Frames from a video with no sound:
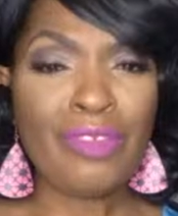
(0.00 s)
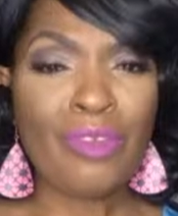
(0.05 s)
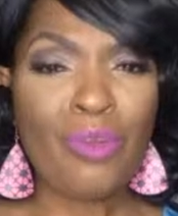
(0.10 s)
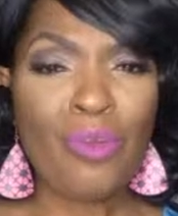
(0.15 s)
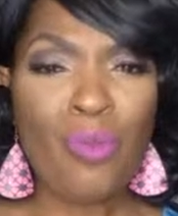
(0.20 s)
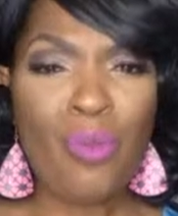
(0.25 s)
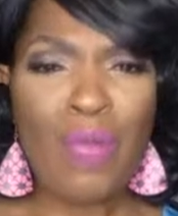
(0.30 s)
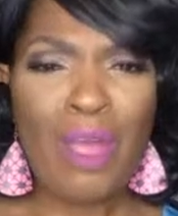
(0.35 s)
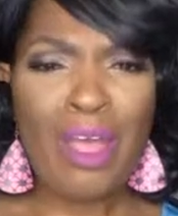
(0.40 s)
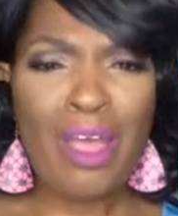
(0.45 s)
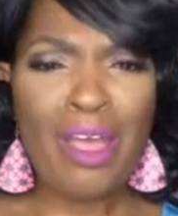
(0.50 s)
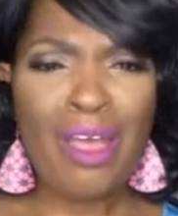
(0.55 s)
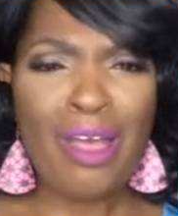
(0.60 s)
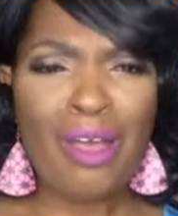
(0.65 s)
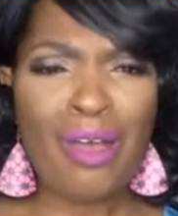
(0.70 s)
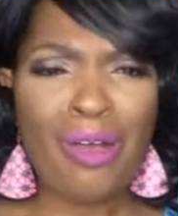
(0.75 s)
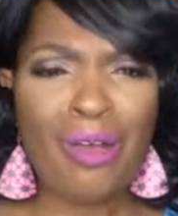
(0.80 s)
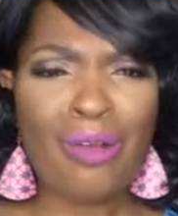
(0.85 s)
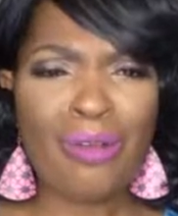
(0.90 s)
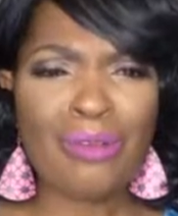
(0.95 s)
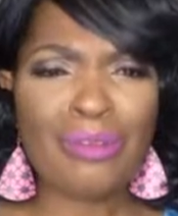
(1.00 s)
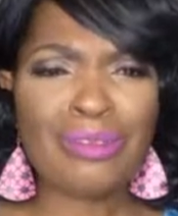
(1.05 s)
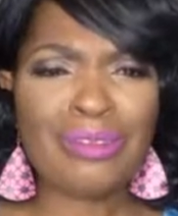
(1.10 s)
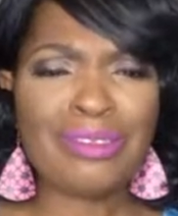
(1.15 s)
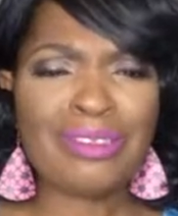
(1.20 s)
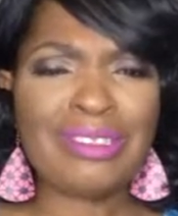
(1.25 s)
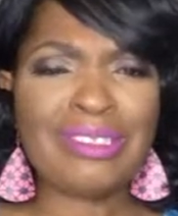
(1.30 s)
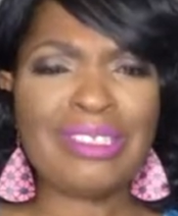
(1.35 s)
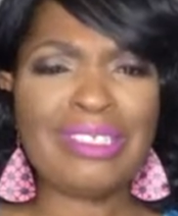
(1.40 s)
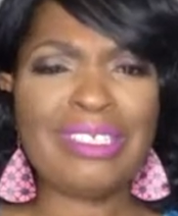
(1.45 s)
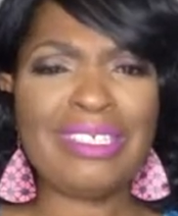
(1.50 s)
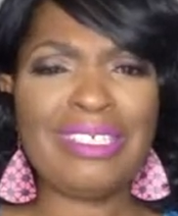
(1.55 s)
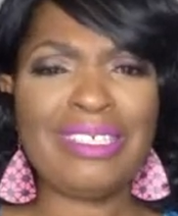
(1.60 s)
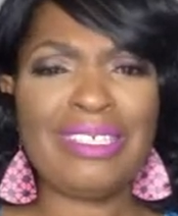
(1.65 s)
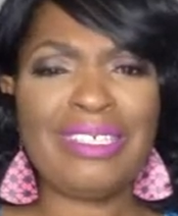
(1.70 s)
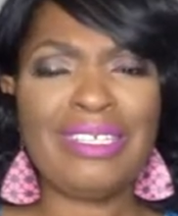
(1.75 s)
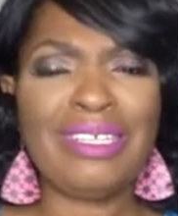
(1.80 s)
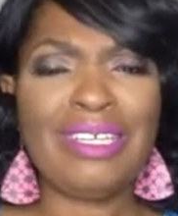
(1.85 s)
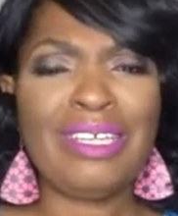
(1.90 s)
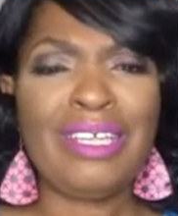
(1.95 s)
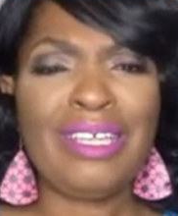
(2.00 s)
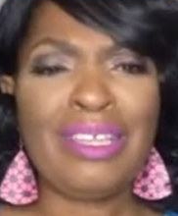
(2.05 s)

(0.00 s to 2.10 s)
I want to one